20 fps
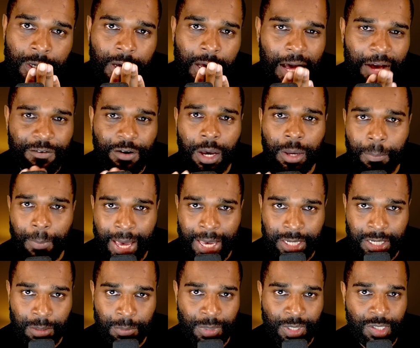Have I made
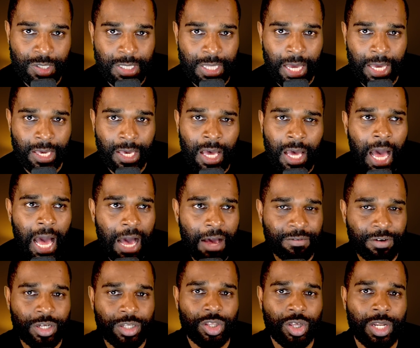a mistake? Have
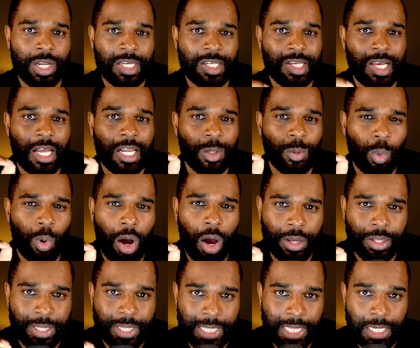I done exactly what I
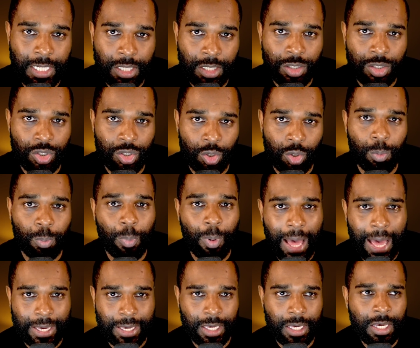didn't do
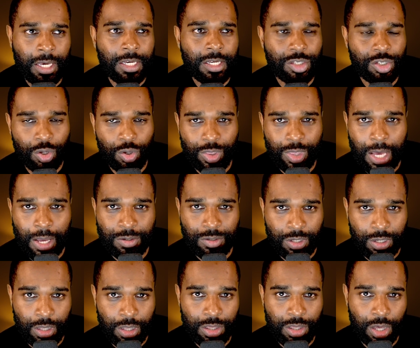back in
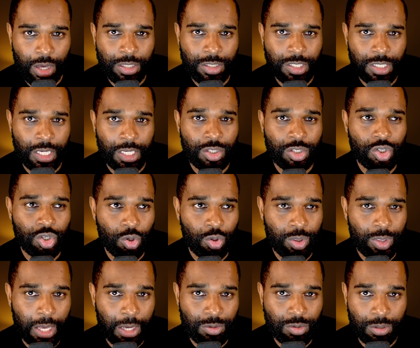2013,
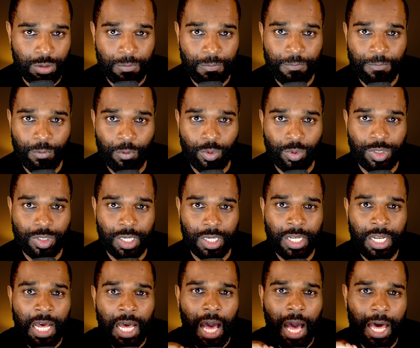2014
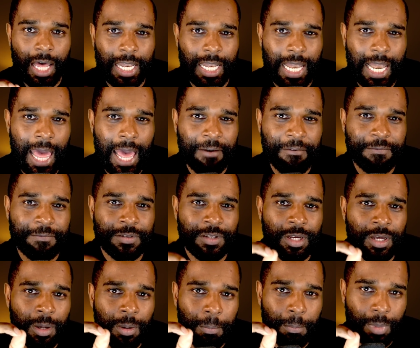and left
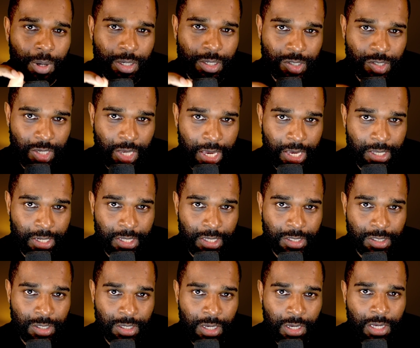
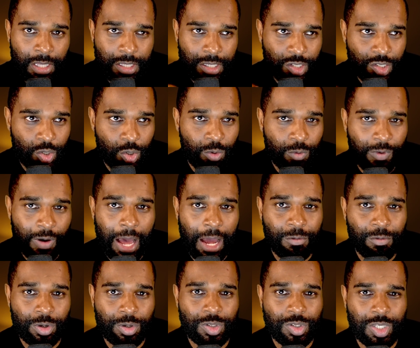Mercedes, the Silver
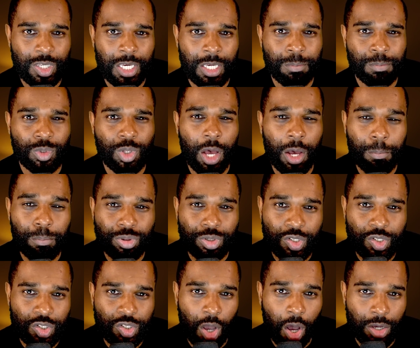Arrow team, at
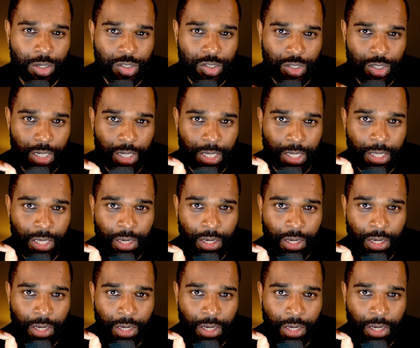precisely